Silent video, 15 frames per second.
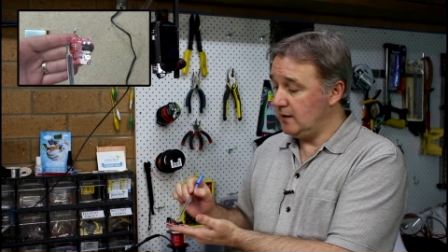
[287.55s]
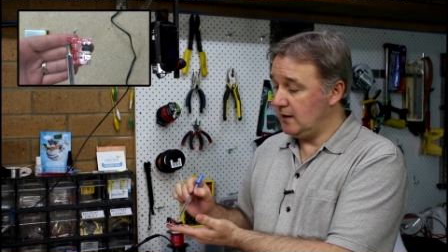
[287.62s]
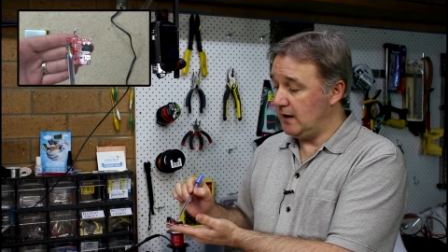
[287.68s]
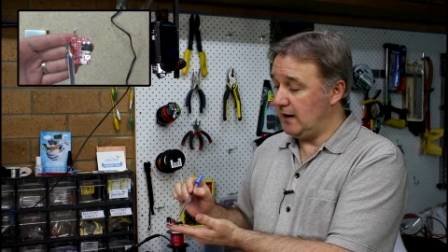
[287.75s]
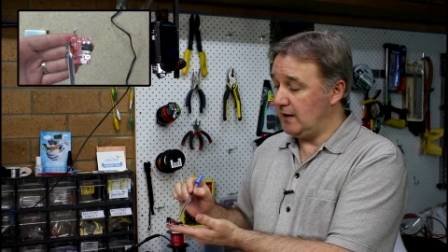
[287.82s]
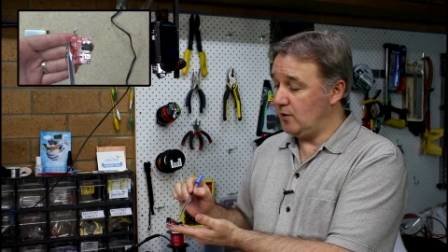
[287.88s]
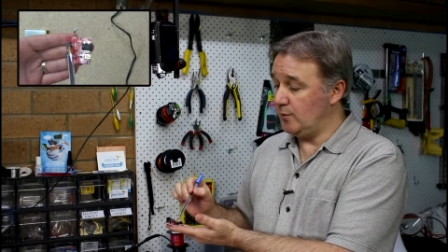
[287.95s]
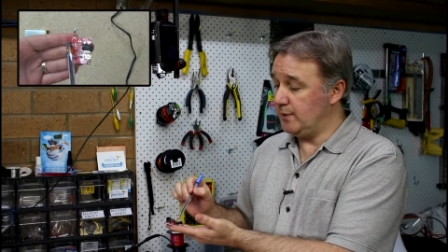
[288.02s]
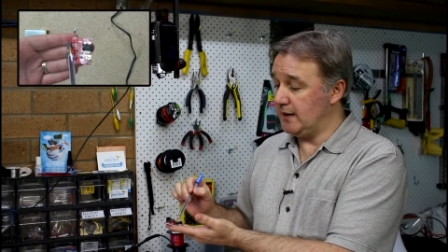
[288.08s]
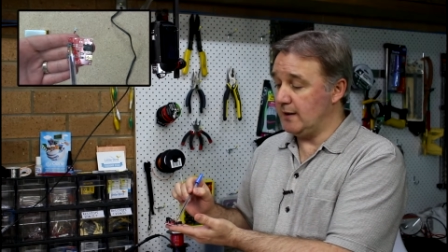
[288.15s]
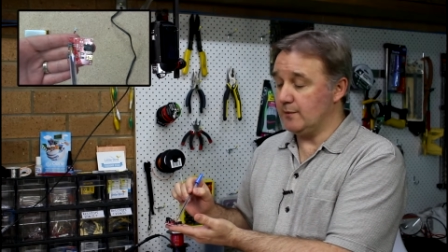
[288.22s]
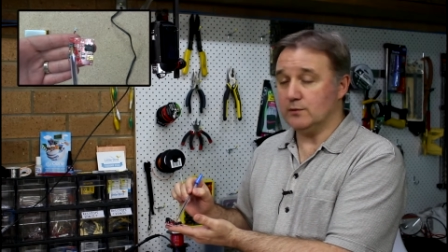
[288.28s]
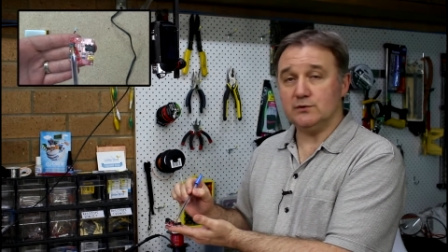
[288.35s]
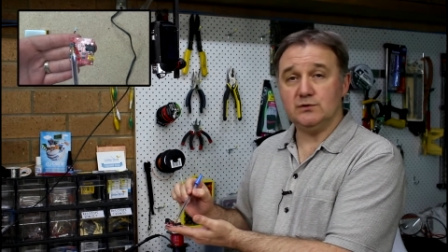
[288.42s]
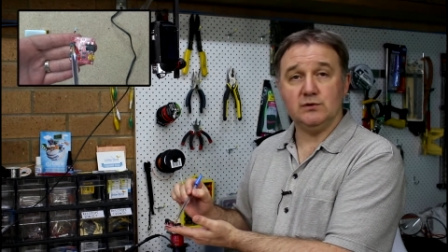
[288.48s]
and I'll be
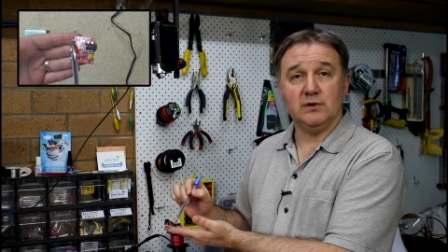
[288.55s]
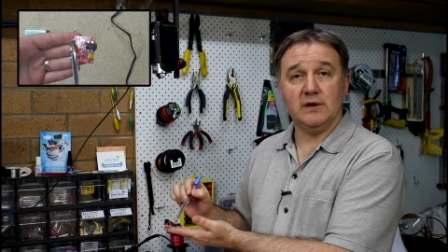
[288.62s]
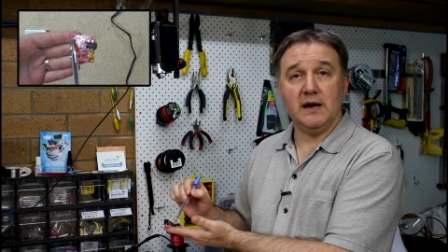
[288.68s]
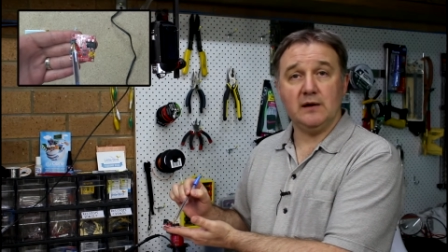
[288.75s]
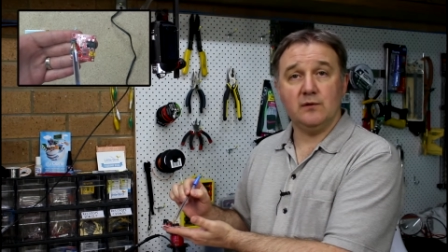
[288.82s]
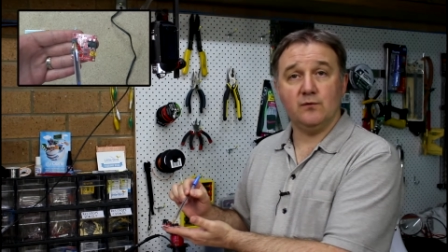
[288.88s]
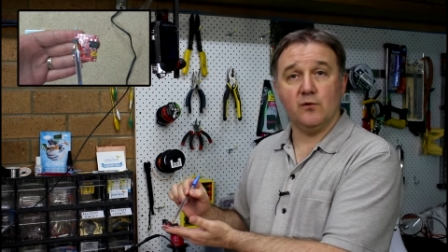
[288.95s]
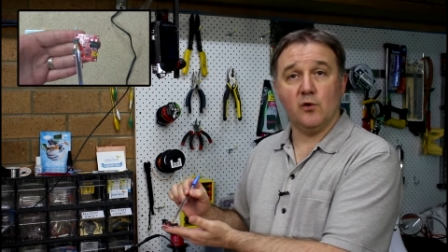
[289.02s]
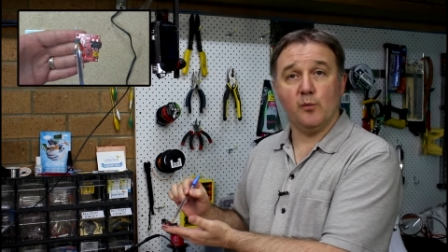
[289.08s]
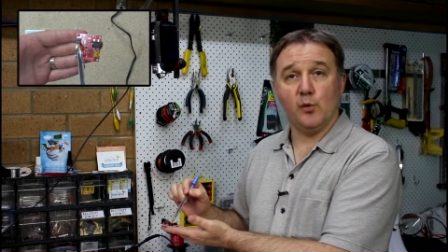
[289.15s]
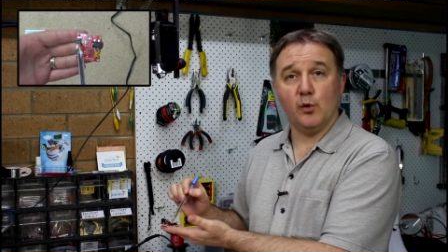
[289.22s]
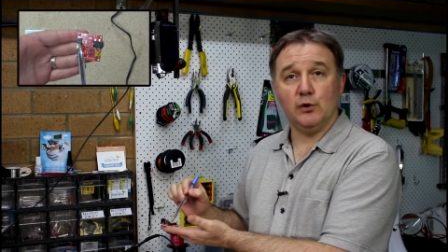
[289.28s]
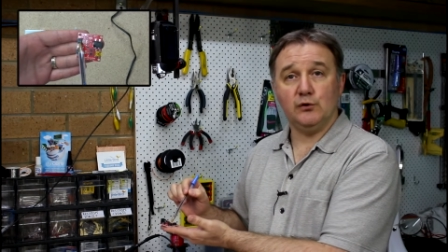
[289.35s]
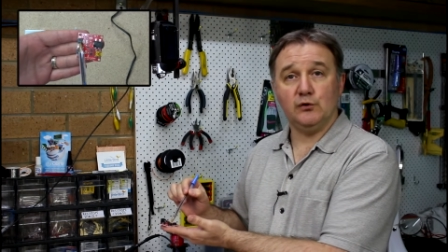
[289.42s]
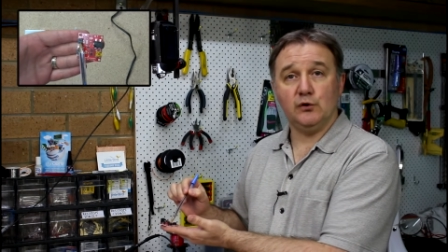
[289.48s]
able to get
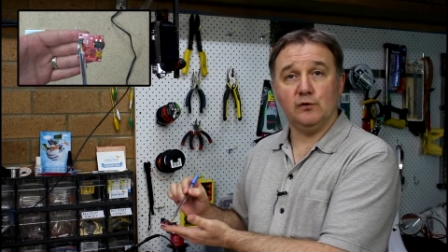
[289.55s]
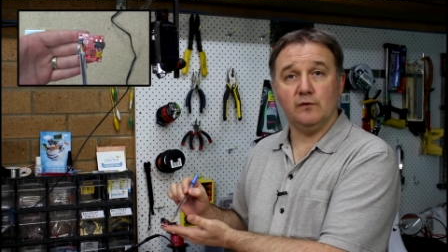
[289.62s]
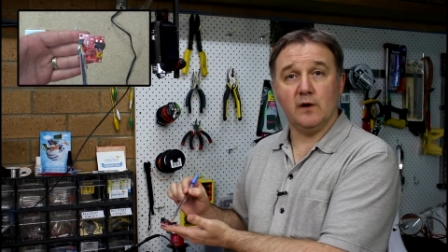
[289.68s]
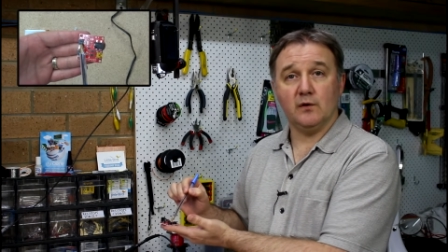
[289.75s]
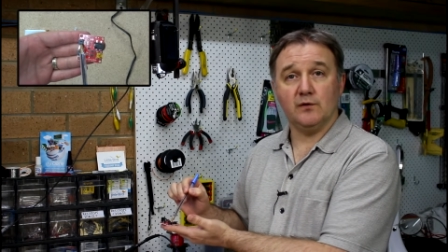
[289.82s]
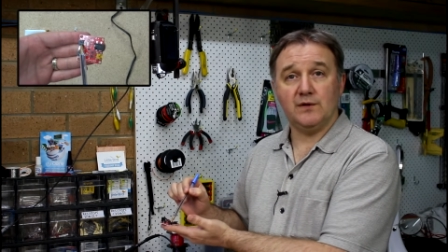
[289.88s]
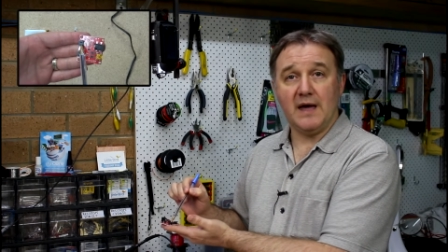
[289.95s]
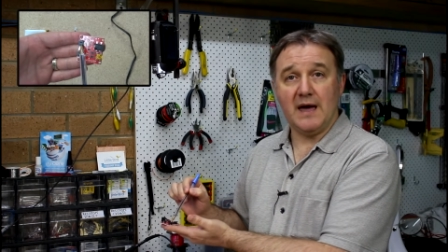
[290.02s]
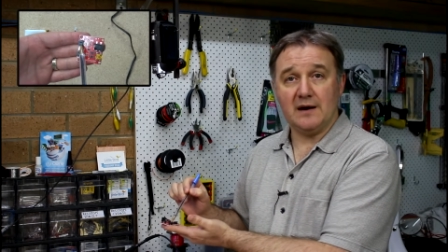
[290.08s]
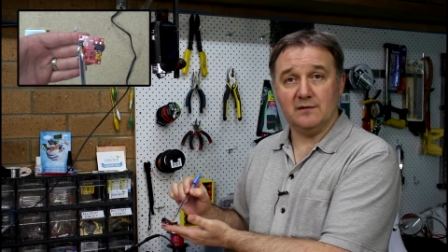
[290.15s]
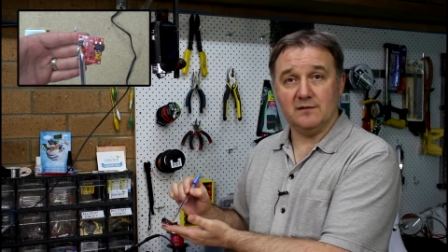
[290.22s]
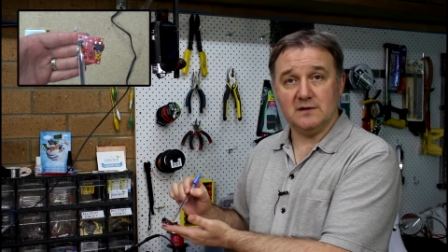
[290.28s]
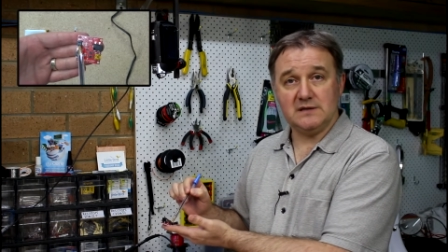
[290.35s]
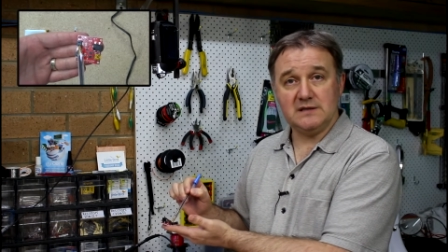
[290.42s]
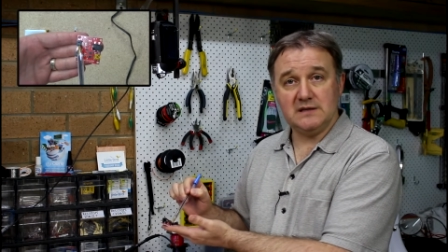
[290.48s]
4.2 volts out
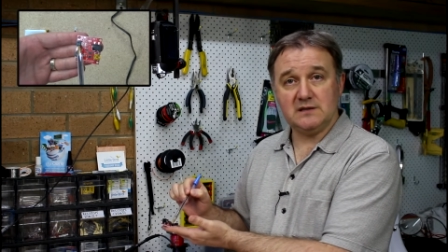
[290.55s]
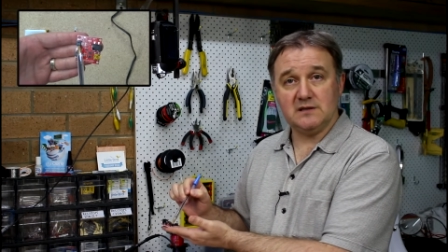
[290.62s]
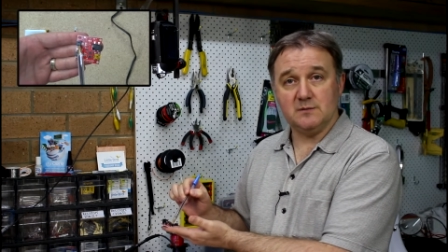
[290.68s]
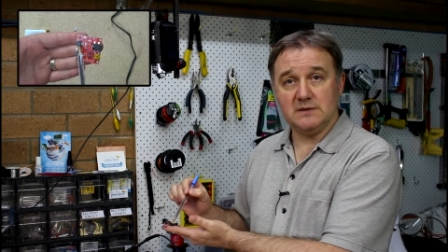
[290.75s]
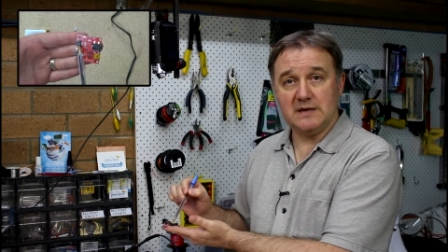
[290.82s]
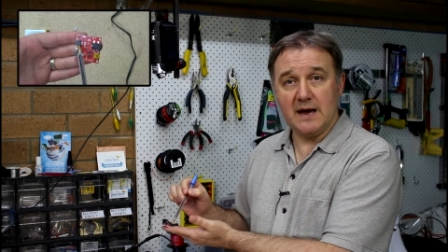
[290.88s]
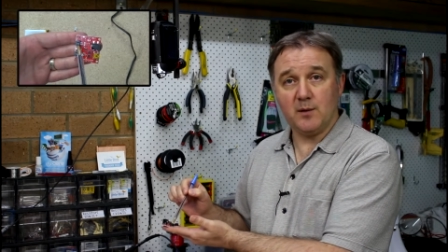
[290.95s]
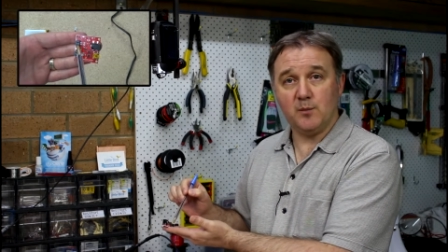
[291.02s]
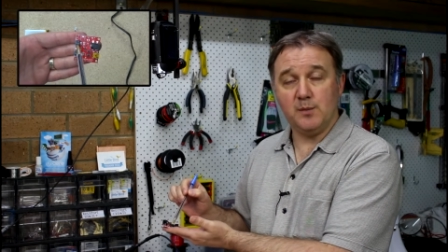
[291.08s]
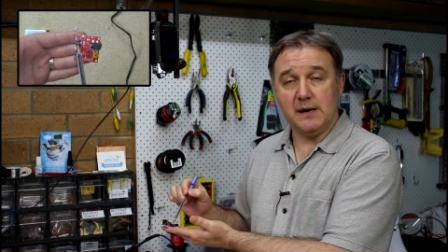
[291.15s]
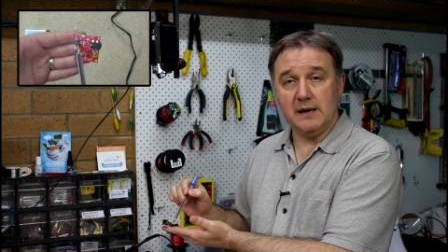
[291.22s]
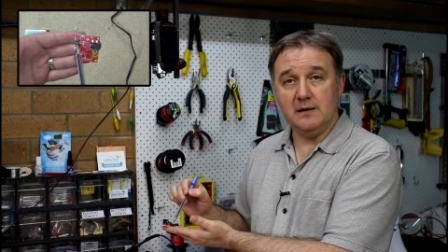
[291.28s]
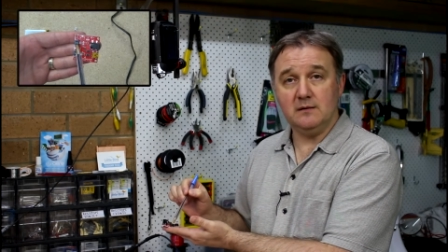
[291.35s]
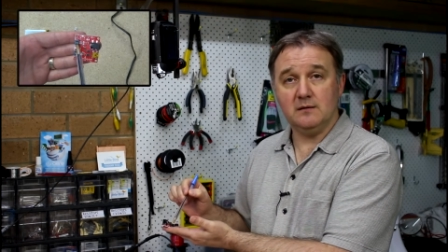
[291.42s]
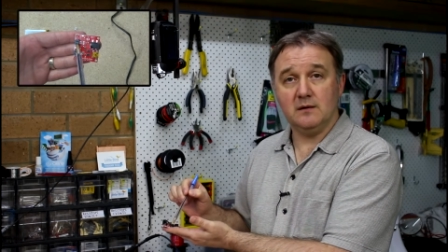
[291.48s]
of the system's out
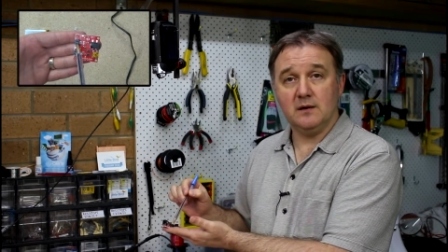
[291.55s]
pin